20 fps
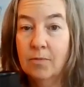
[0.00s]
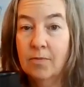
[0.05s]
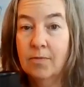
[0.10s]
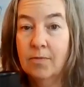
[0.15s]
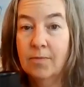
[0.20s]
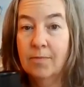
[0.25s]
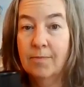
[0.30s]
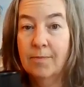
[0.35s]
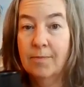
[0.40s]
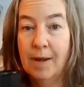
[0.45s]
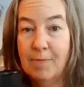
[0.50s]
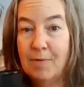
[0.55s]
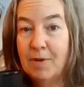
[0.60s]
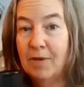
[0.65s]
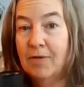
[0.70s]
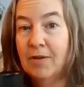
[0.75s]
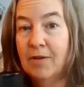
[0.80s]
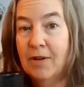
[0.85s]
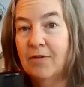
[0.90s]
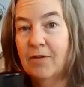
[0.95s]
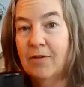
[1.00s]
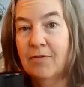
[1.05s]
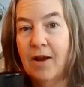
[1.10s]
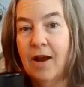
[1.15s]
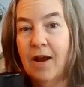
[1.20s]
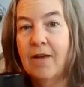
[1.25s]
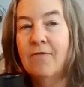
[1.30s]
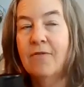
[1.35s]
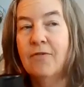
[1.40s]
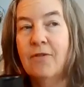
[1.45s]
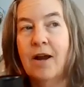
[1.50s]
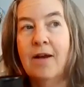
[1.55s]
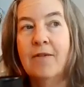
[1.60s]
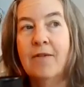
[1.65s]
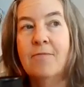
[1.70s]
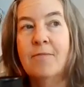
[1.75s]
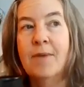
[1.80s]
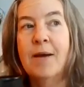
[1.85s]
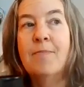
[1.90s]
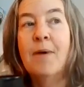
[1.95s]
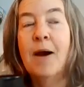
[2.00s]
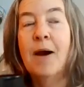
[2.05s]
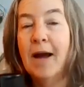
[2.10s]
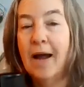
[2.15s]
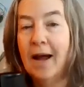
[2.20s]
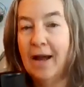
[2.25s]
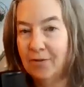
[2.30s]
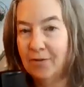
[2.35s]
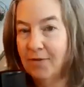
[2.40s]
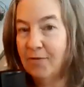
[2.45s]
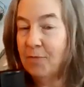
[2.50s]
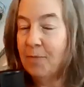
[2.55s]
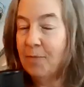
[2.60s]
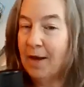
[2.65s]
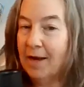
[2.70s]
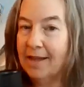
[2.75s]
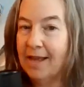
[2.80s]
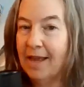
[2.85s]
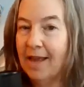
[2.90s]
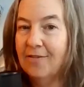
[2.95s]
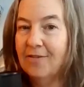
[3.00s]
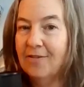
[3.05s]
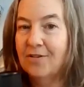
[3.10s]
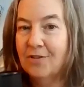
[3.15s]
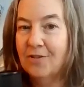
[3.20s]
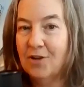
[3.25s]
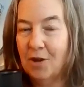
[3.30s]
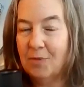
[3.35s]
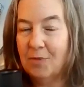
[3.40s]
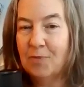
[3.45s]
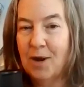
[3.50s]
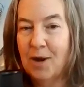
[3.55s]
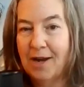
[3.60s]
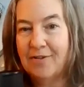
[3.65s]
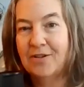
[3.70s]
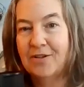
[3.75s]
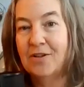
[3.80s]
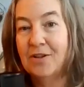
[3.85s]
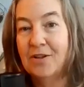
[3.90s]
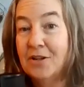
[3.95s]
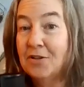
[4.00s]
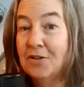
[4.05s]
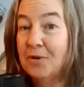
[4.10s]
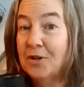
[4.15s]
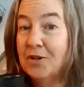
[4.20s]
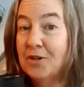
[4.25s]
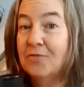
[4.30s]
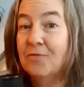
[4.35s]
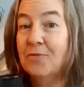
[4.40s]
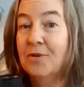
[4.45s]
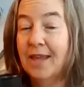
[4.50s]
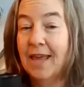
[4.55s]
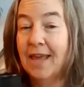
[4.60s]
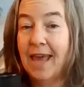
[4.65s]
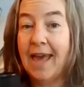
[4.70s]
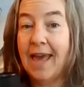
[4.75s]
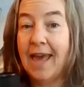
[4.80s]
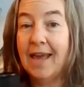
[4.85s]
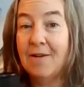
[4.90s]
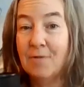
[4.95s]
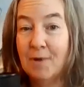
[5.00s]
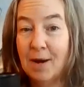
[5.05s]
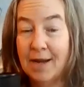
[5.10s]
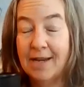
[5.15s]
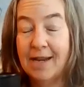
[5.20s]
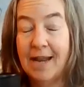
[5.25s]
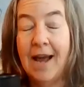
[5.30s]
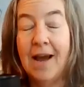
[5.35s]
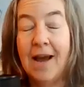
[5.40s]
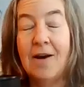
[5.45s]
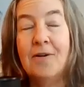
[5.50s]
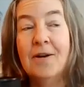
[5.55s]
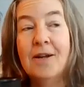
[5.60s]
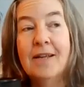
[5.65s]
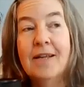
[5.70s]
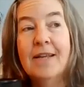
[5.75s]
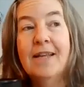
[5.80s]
my business. So I have a podcast. It's called Practical Intuition with Kay right now.